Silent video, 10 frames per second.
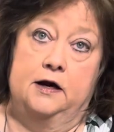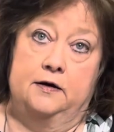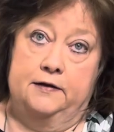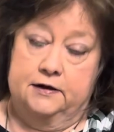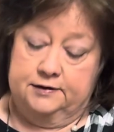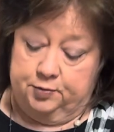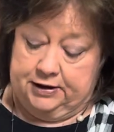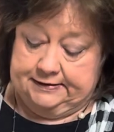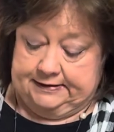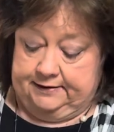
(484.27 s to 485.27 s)
There's the
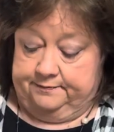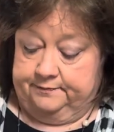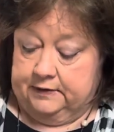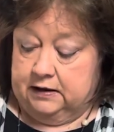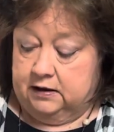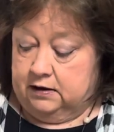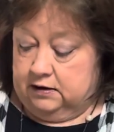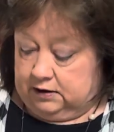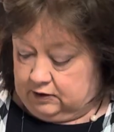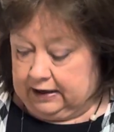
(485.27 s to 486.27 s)
pressing.
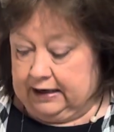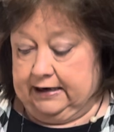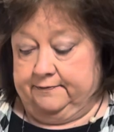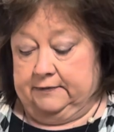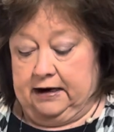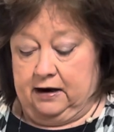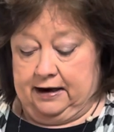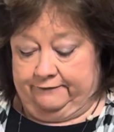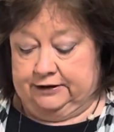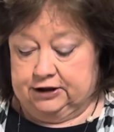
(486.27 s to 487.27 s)
Okay, now I
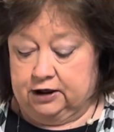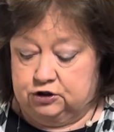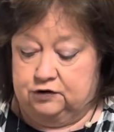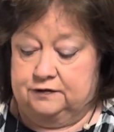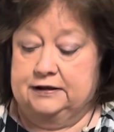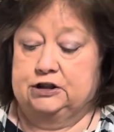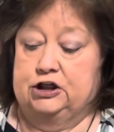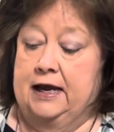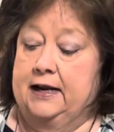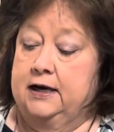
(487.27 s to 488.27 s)
haven't told you this
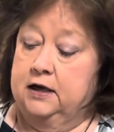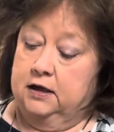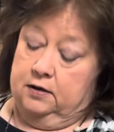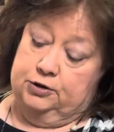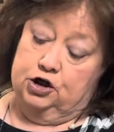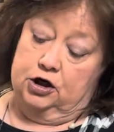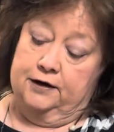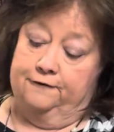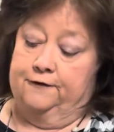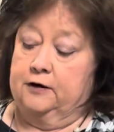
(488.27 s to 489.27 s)
yet, but you're going
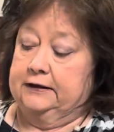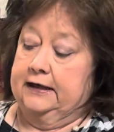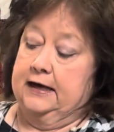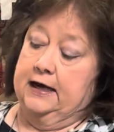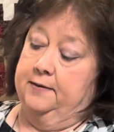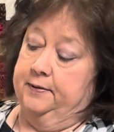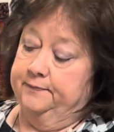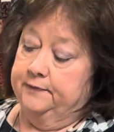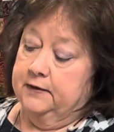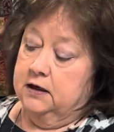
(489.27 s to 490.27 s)
to fold it up
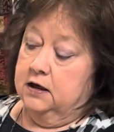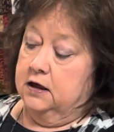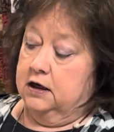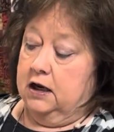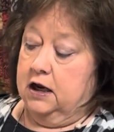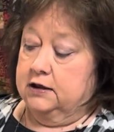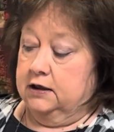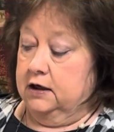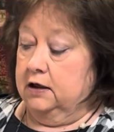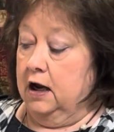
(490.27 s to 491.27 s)

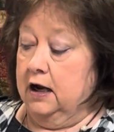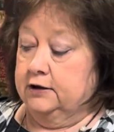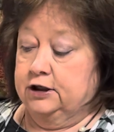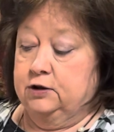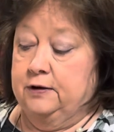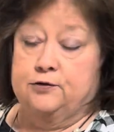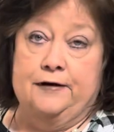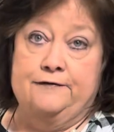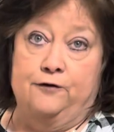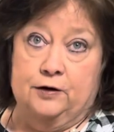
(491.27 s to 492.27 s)
2
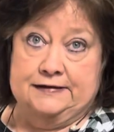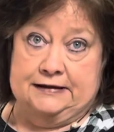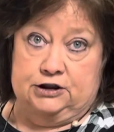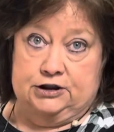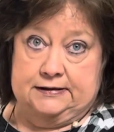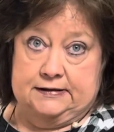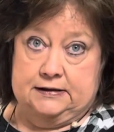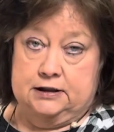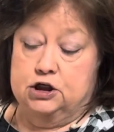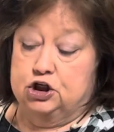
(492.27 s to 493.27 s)
3/4 inches.
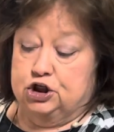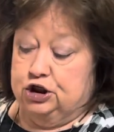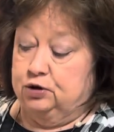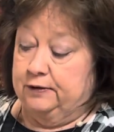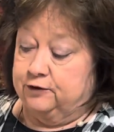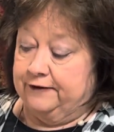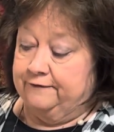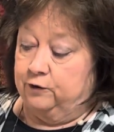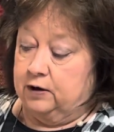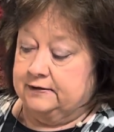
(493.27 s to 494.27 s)
2
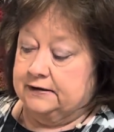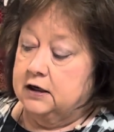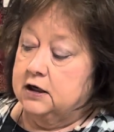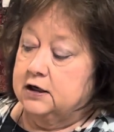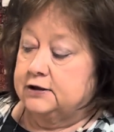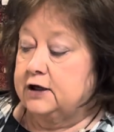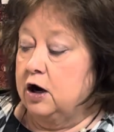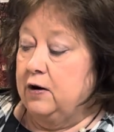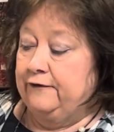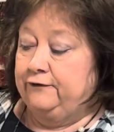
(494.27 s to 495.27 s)
3/4.
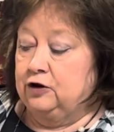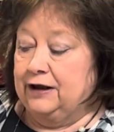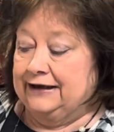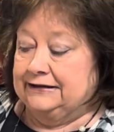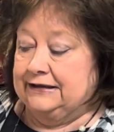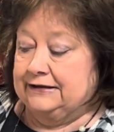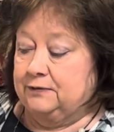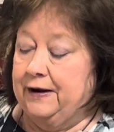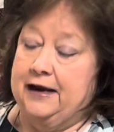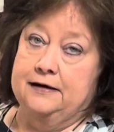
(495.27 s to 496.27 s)
So if you like it this
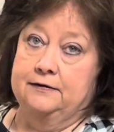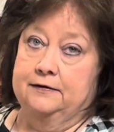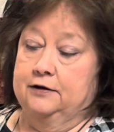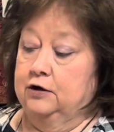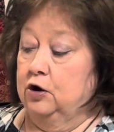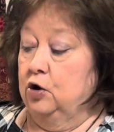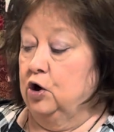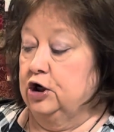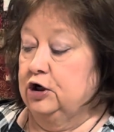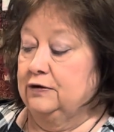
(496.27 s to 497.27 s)
way,
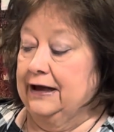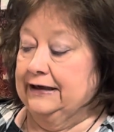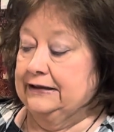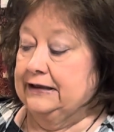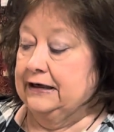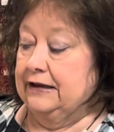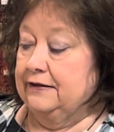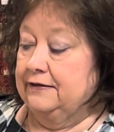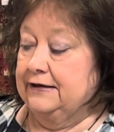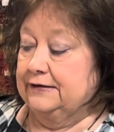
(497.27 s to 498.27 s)
or do you like it
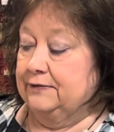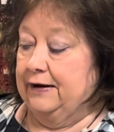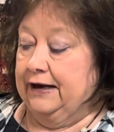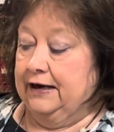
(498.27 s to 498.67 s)
this way?